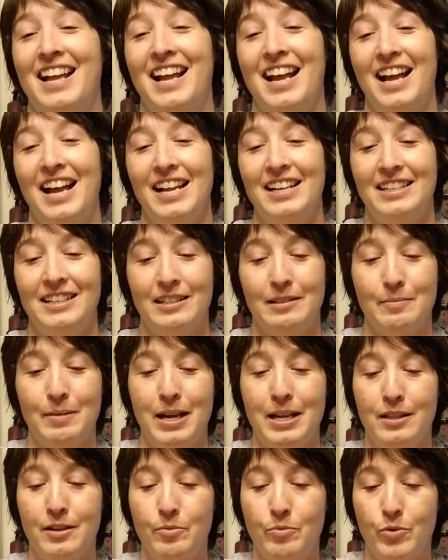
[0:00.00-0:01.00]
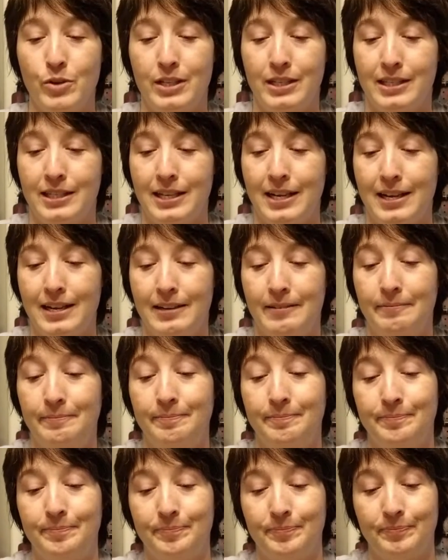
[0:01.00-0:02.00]
I just made the one side
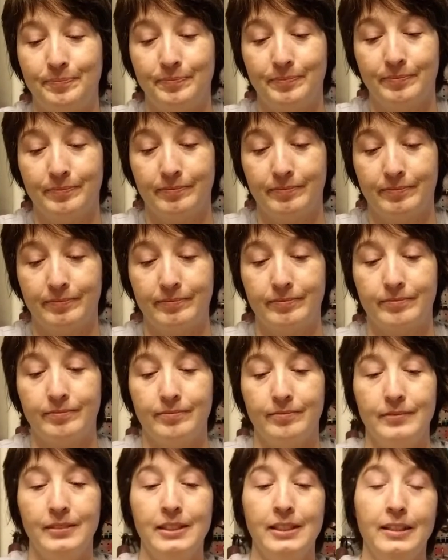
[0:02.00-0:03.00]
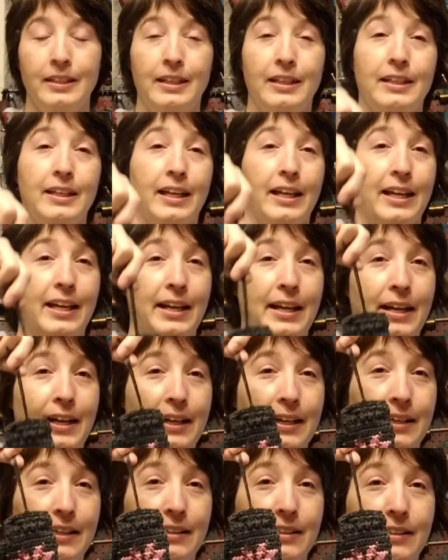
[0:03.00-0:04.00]
and it can
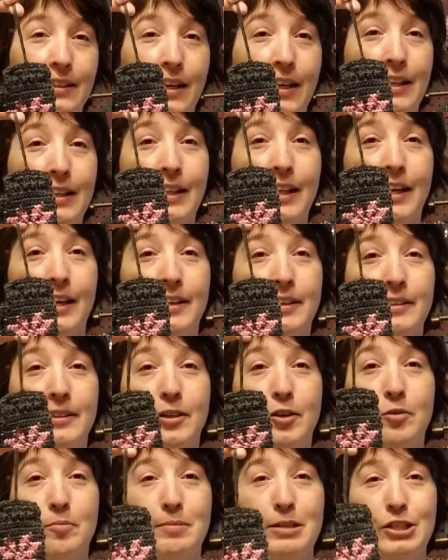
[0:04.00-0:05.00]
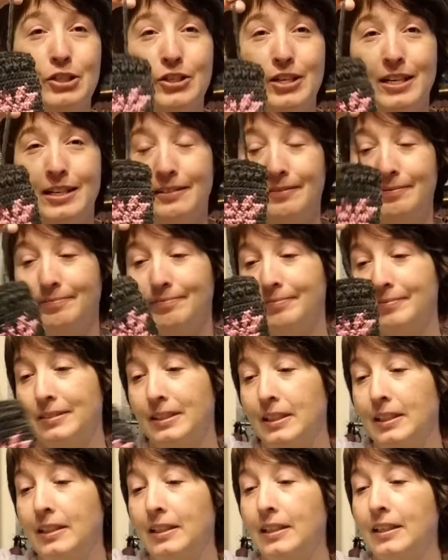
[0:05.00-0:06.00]
hang like that on my tree
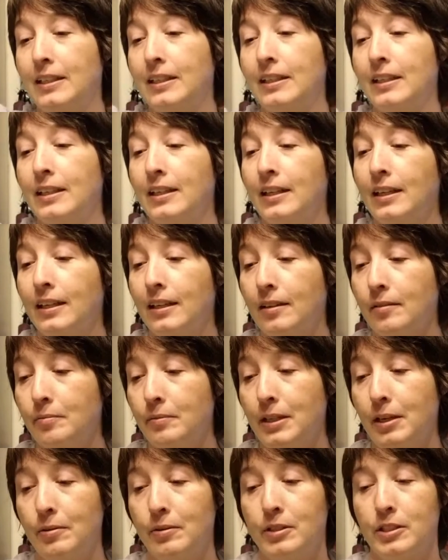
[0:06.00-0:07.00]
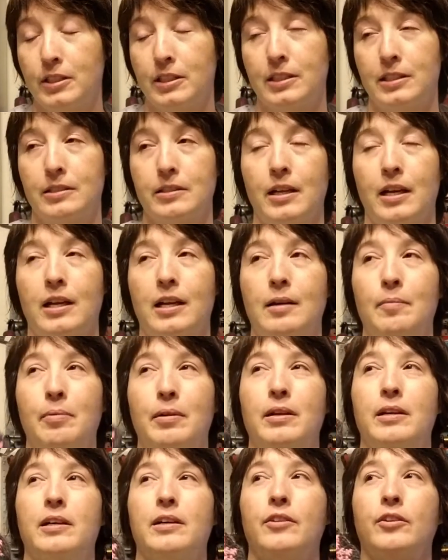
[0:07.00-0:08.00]
um, there was a
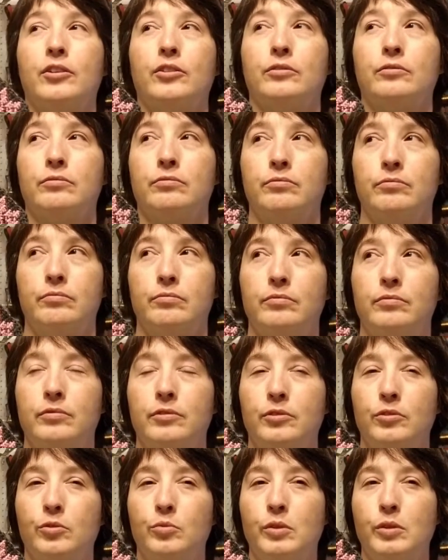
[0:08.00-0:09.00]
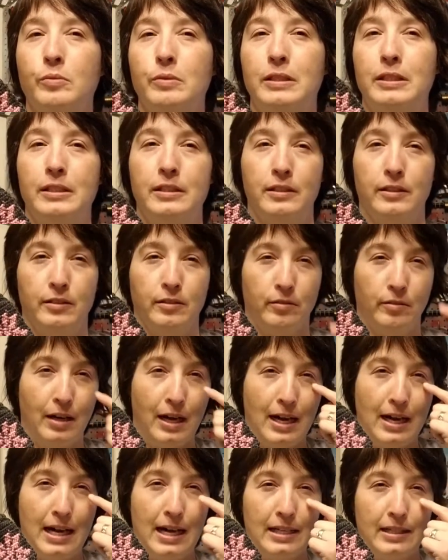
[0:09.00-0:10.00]
couple of other there's one with the little
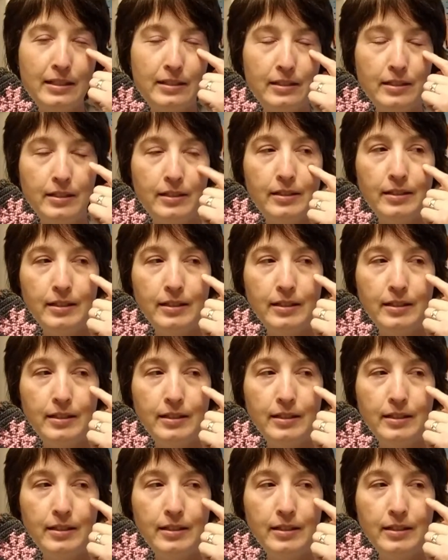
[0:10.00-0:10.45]
eyes